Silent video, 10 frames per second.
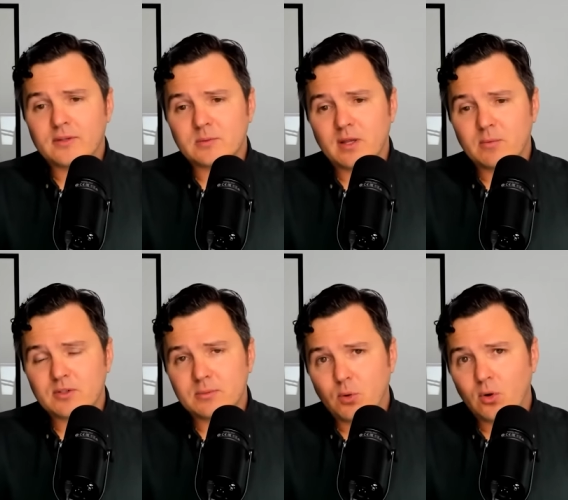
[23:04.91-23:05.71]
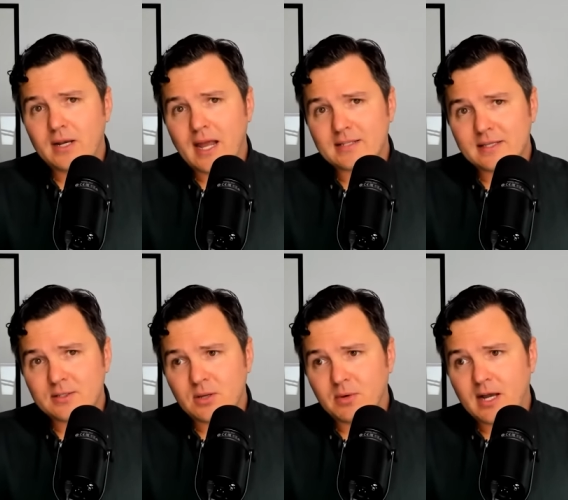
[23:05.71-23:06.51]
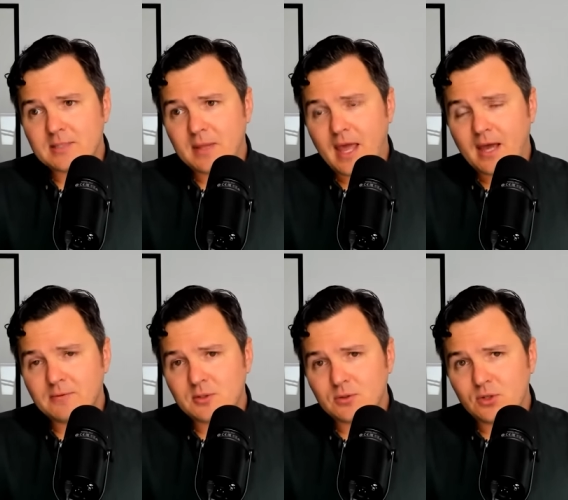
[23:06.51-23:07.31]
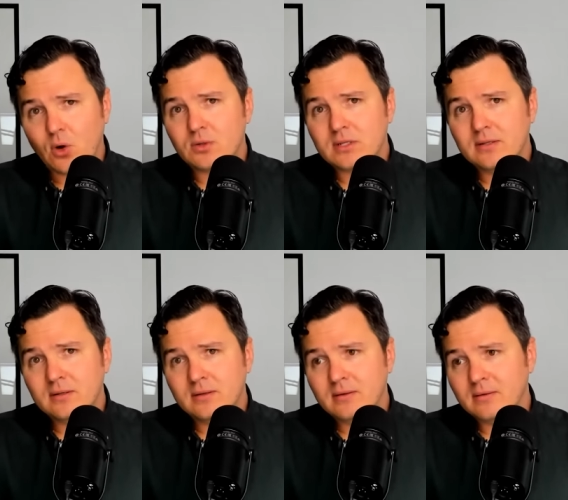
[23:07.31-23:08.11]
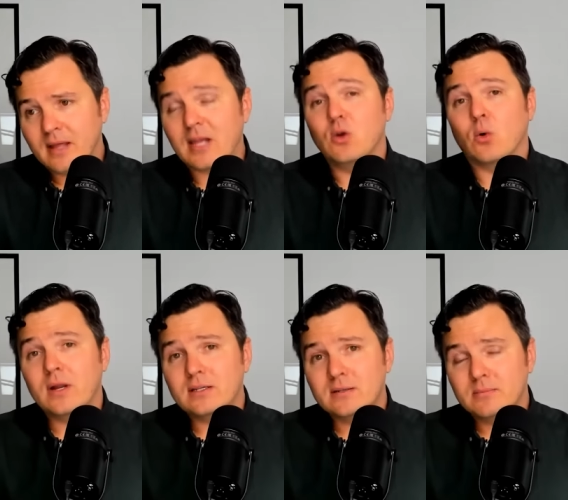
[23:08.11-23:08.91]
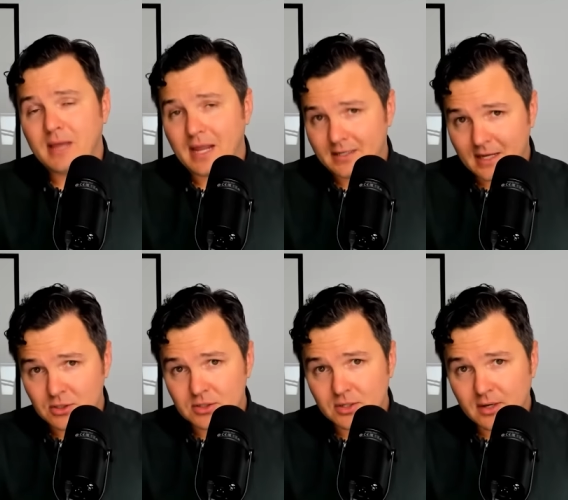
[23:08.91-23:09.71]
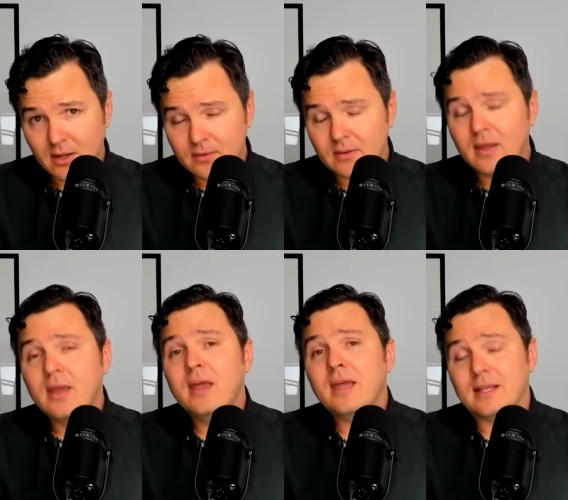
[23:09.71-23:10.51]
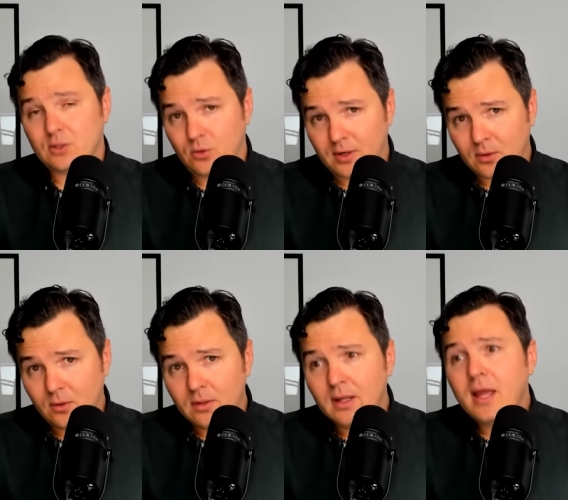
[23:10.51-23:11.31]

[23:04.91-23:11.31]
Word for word: It's one of the most important assets you can possibly have. So don't ignore it. Pay attention to your health. It's critical.